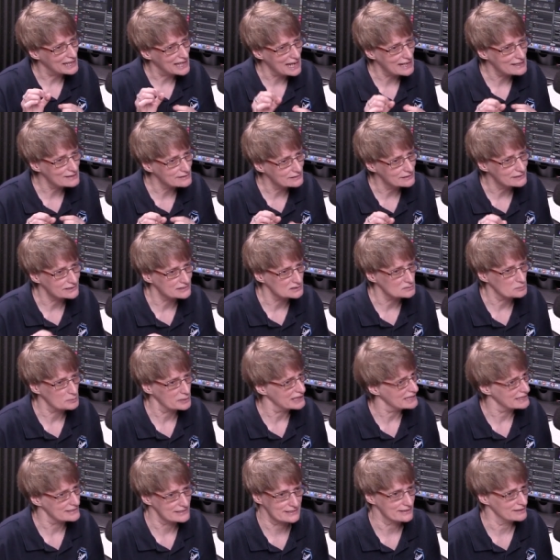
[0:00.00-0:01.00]
get a little
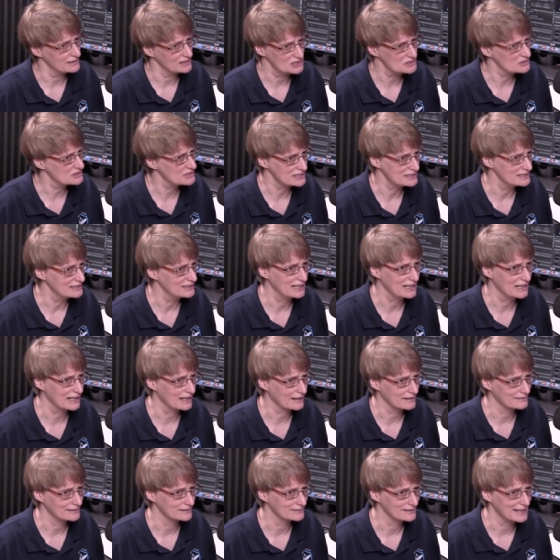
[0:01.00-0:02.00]
piece that you didn't get
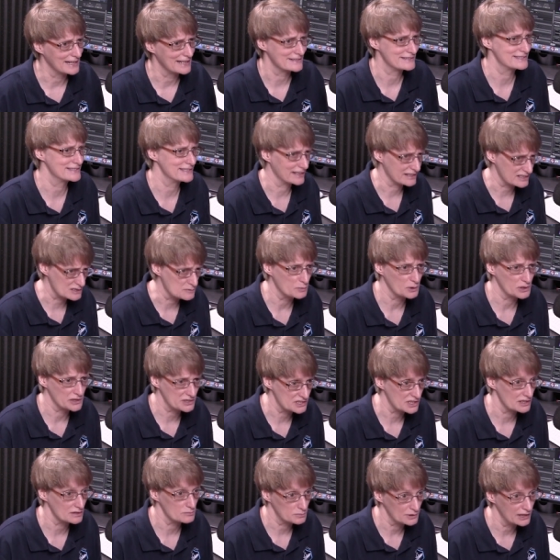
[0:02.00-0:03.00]
on the last six
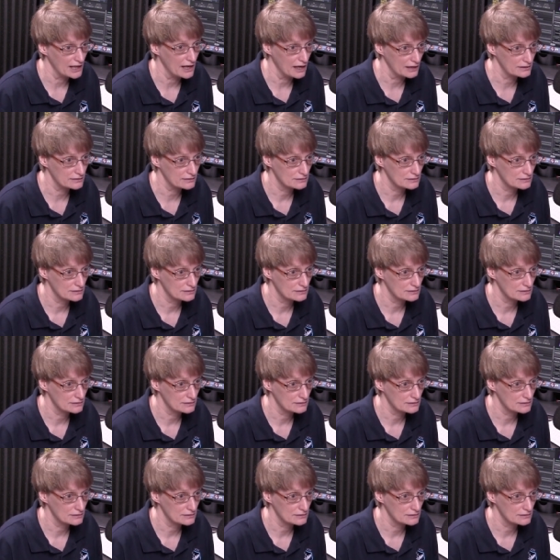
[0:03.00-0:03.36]
books on plot.